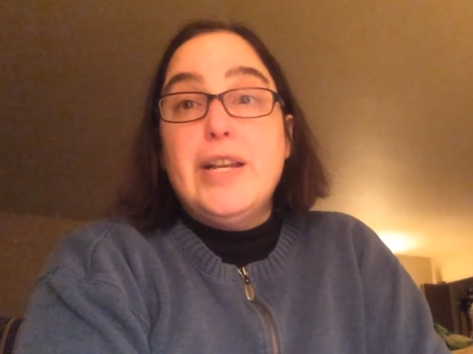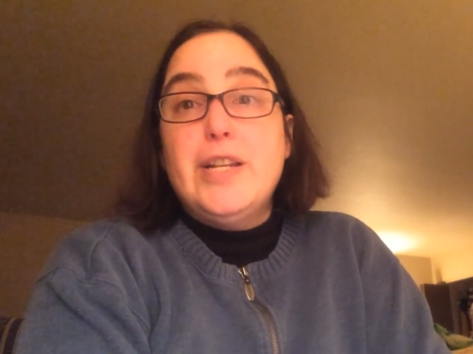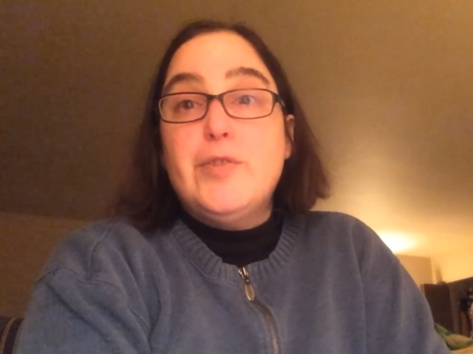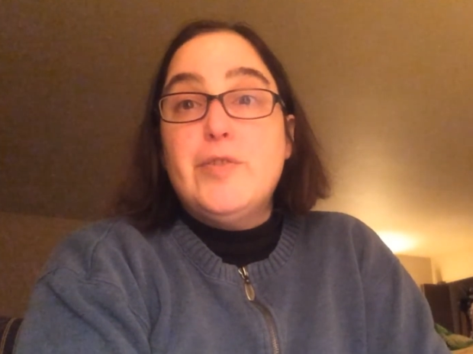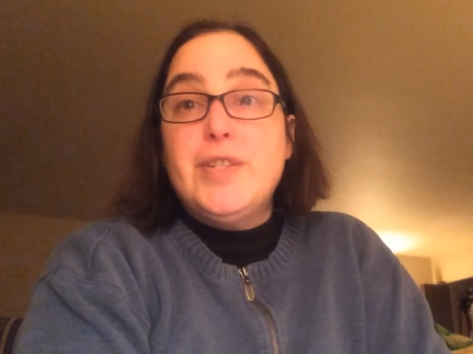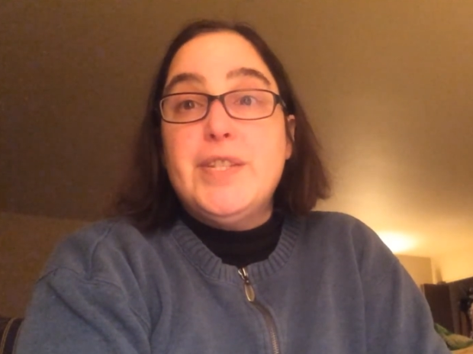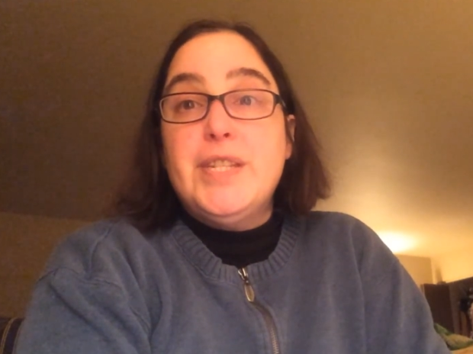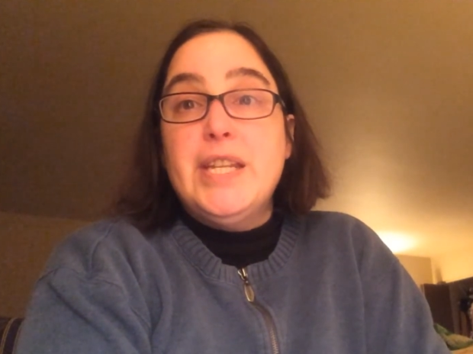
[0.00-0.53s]

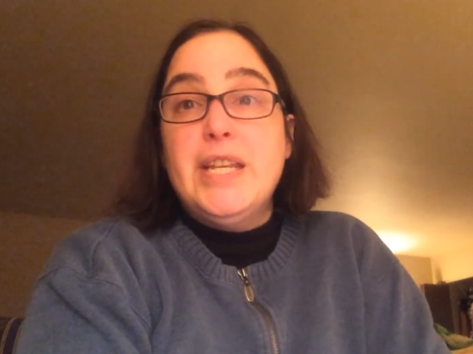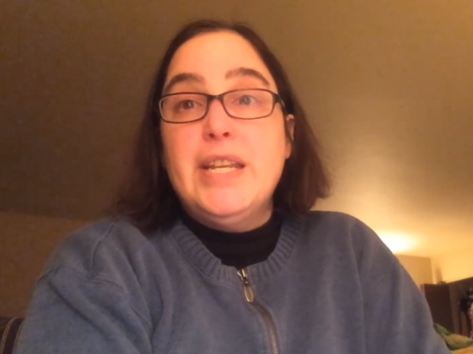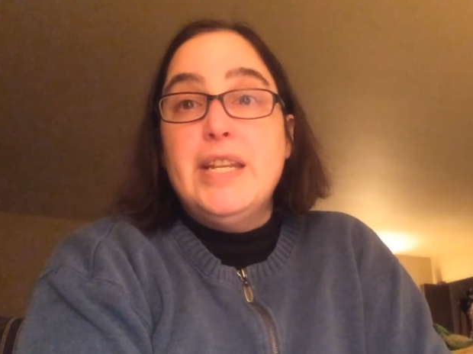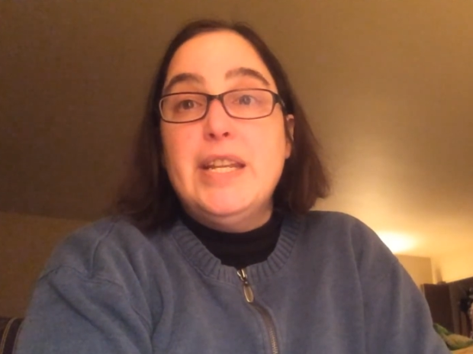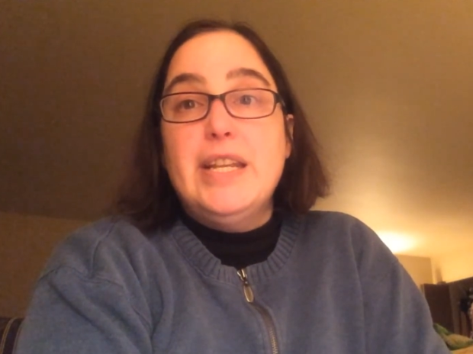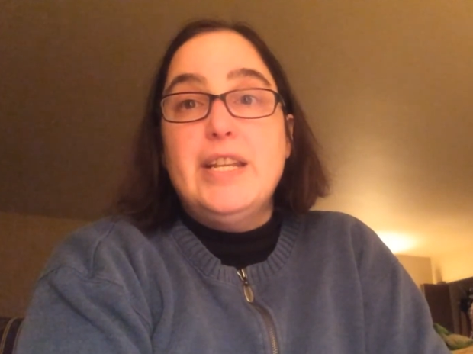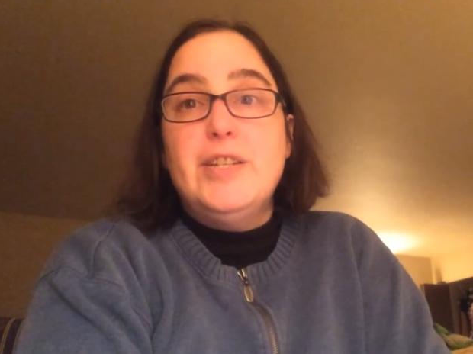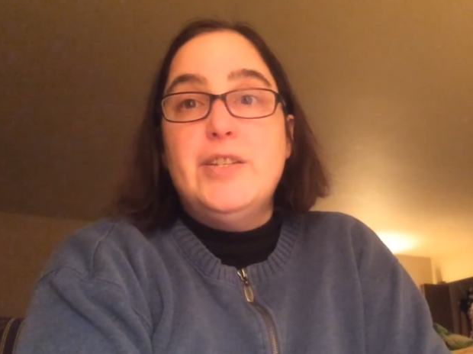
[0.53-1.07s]
interested
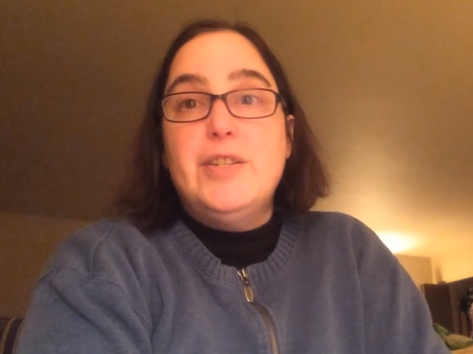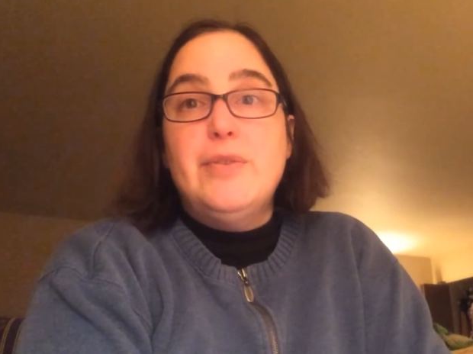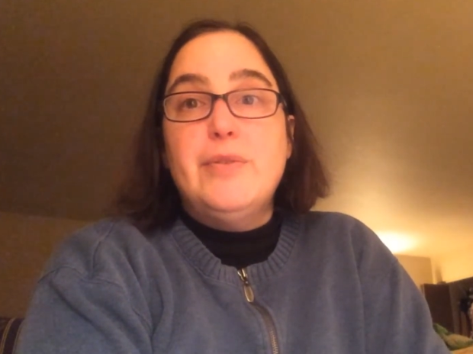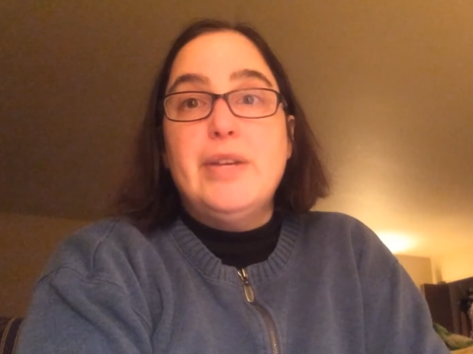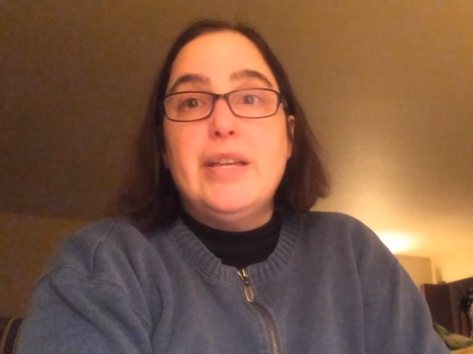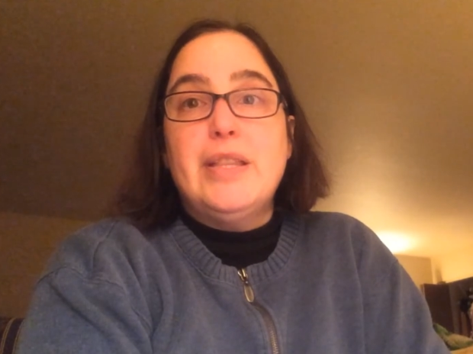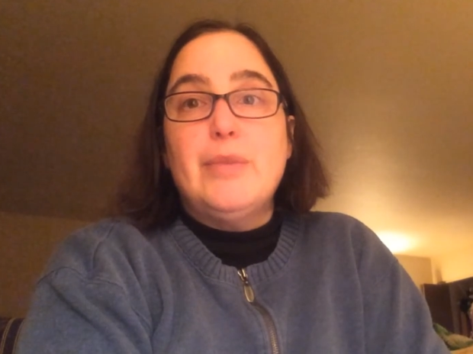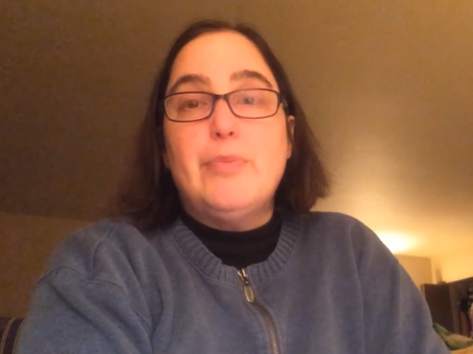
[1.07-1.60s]
in
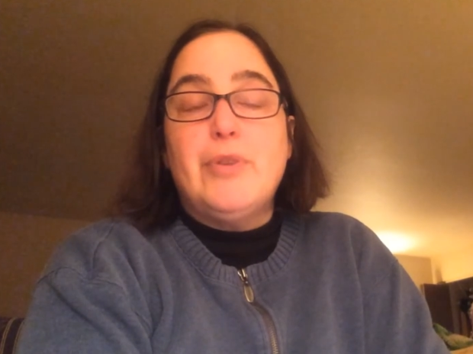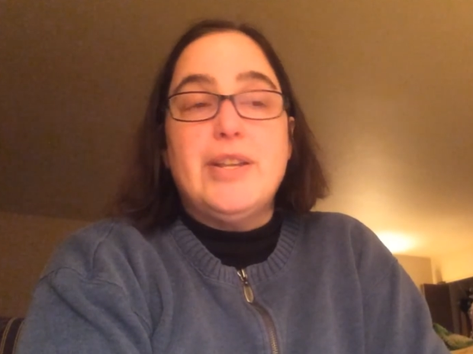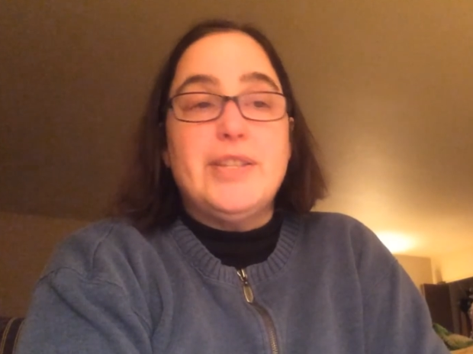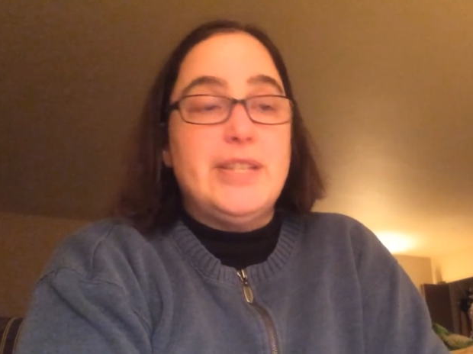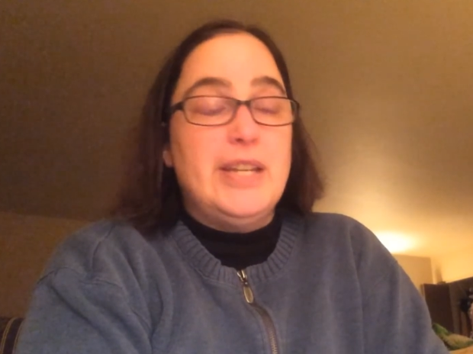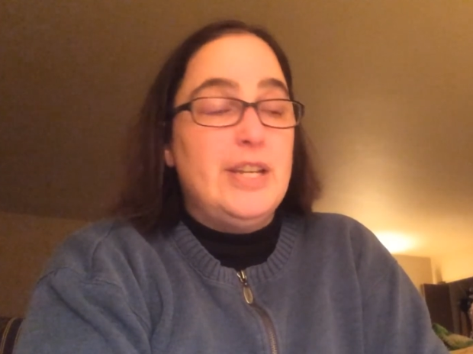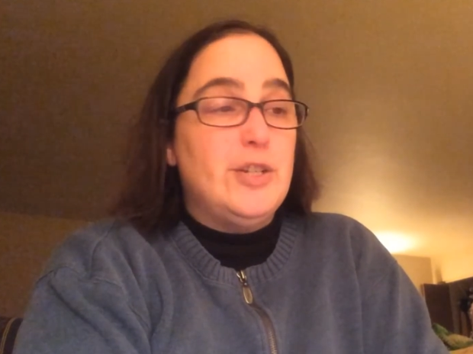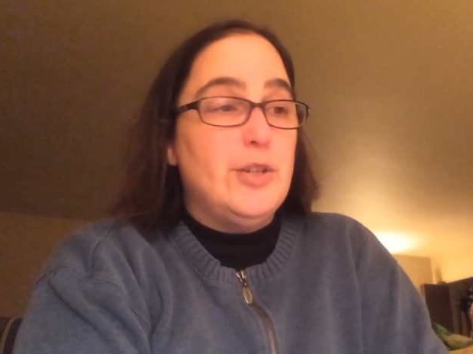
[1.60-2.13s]
doing the
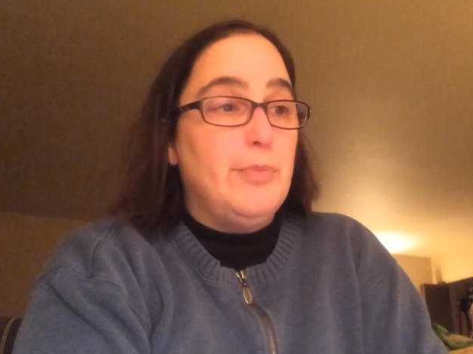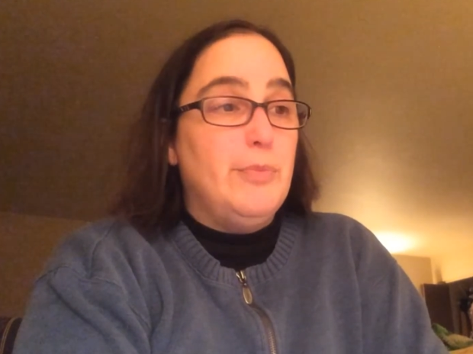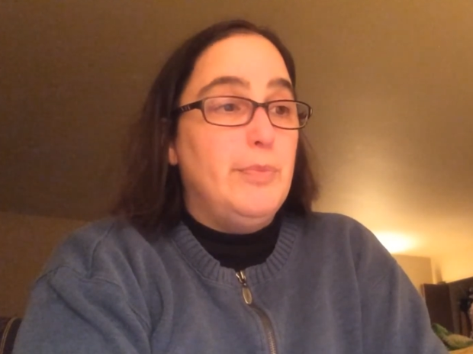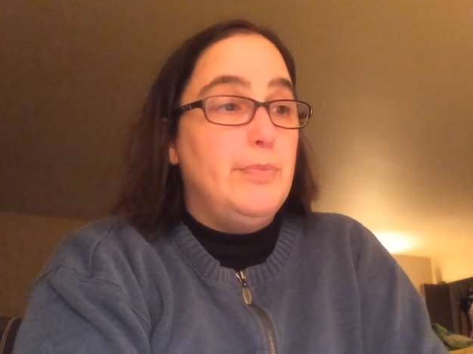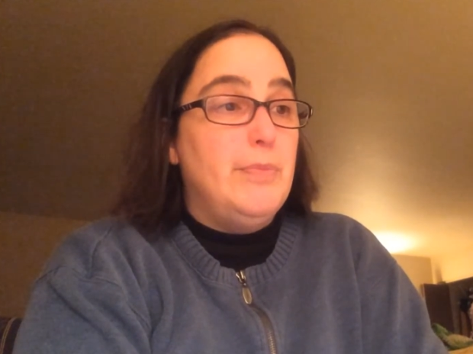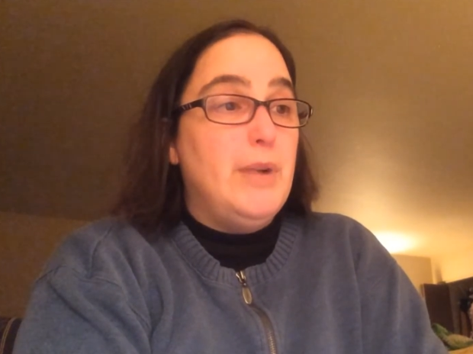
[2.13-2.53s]
presidential